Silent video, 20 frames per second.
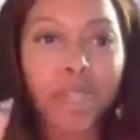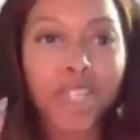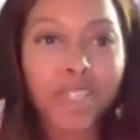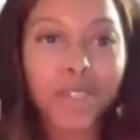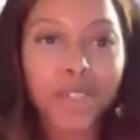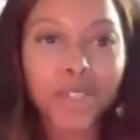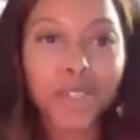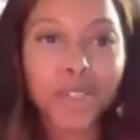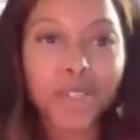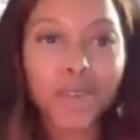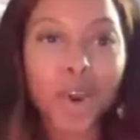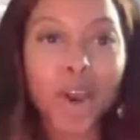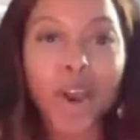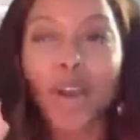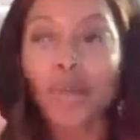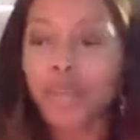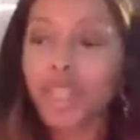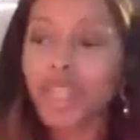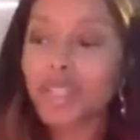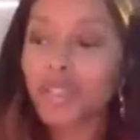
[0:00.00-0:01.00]
Be
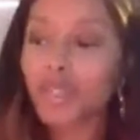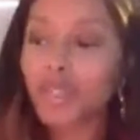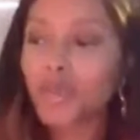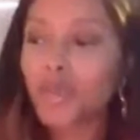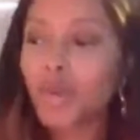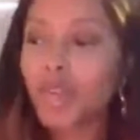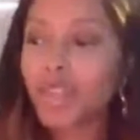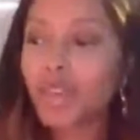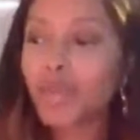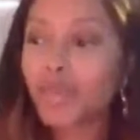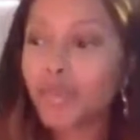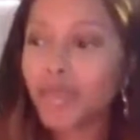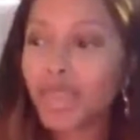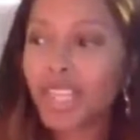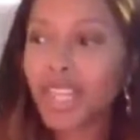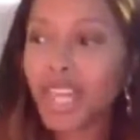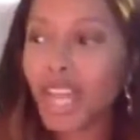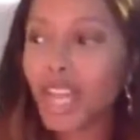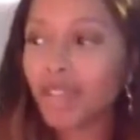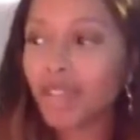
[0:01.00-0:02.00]
strong, because you want to
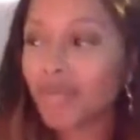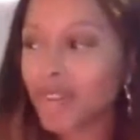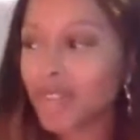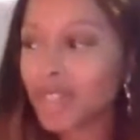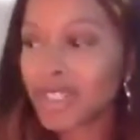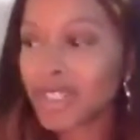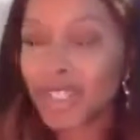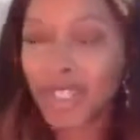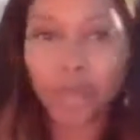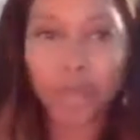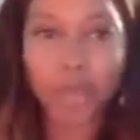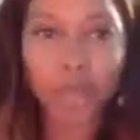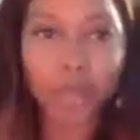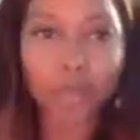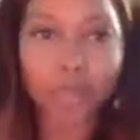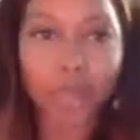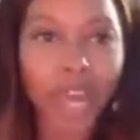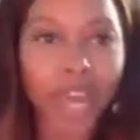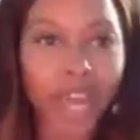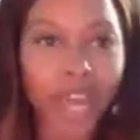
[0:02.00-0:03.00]
meet adversity
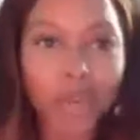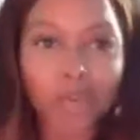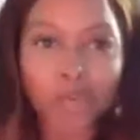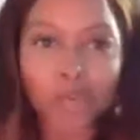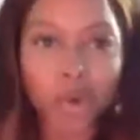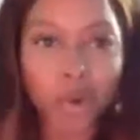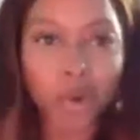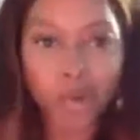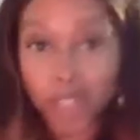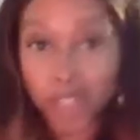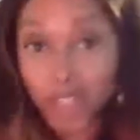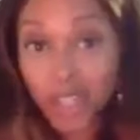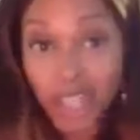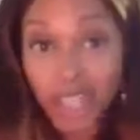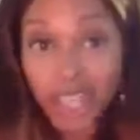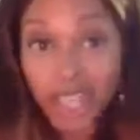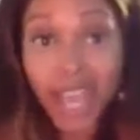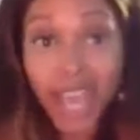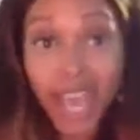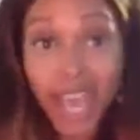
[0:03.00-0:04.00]
prepared for it. You're
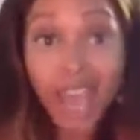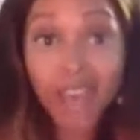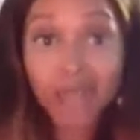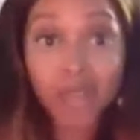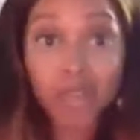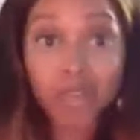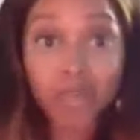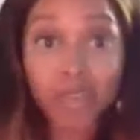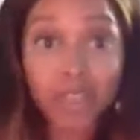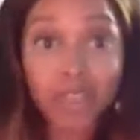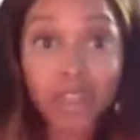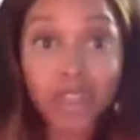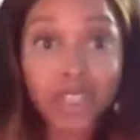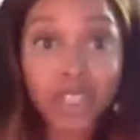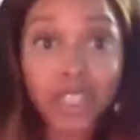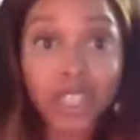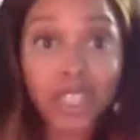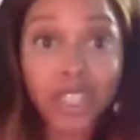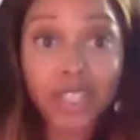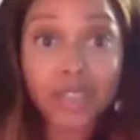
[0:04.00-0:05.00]
going to have
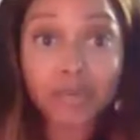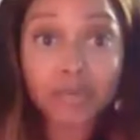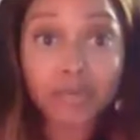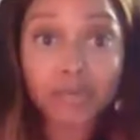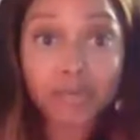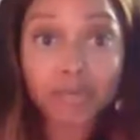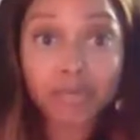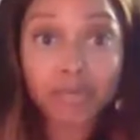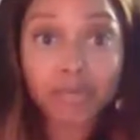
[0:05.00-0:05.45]
adversity.